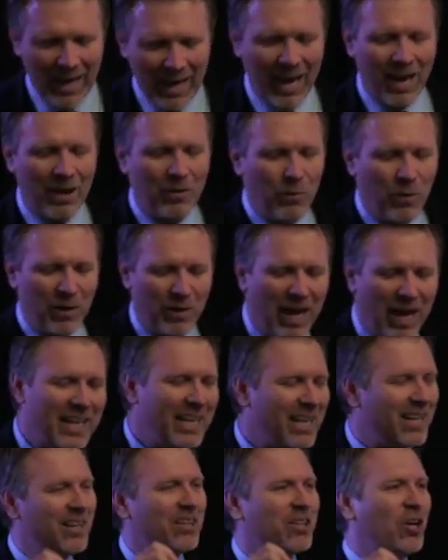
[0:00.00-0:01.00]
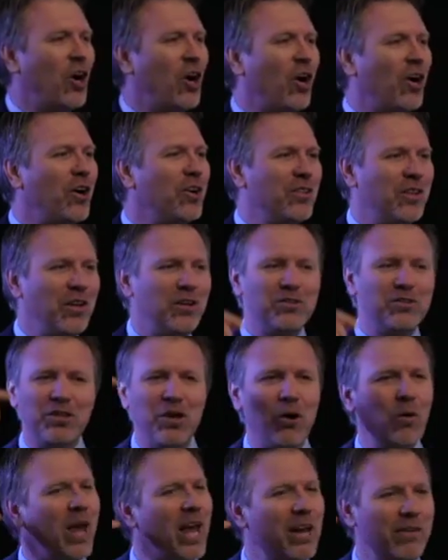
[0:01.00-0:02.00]
And when I get in the car, there's
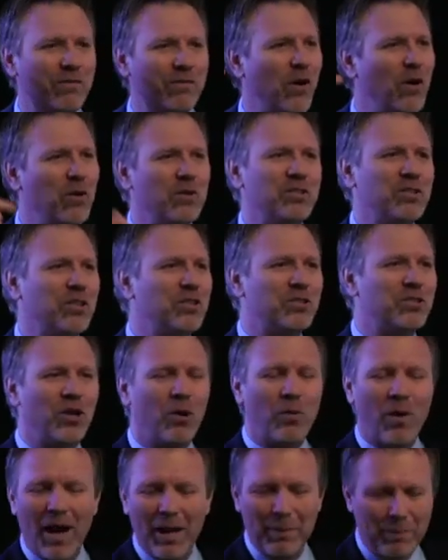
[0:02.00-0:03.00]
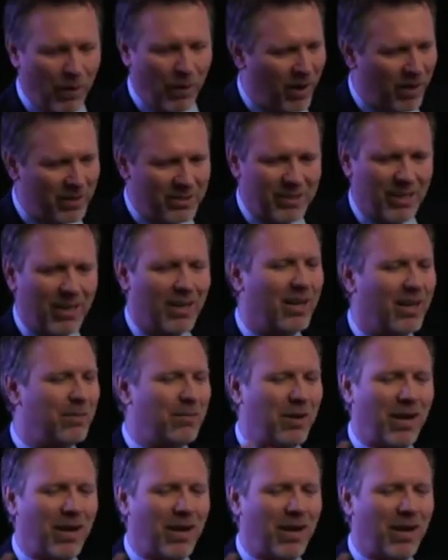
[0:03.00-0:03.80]
no headphones, there's no iPod time,